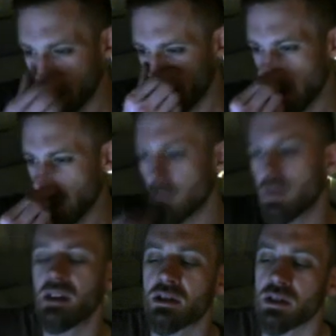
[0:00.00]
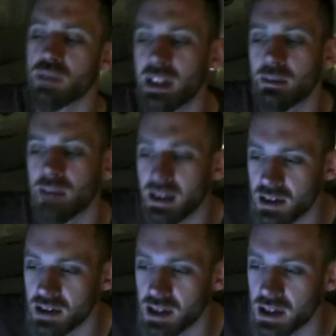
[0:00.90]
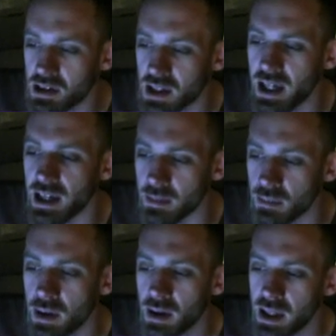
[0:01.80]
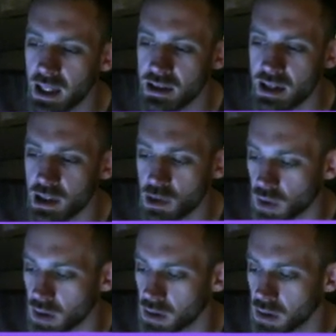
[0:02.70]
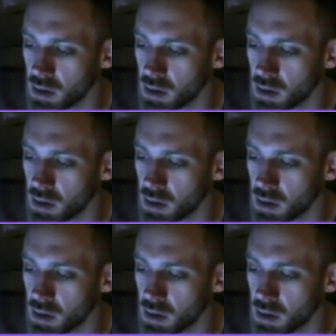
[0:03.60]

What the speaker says: The only piece that really matters in this game is this one.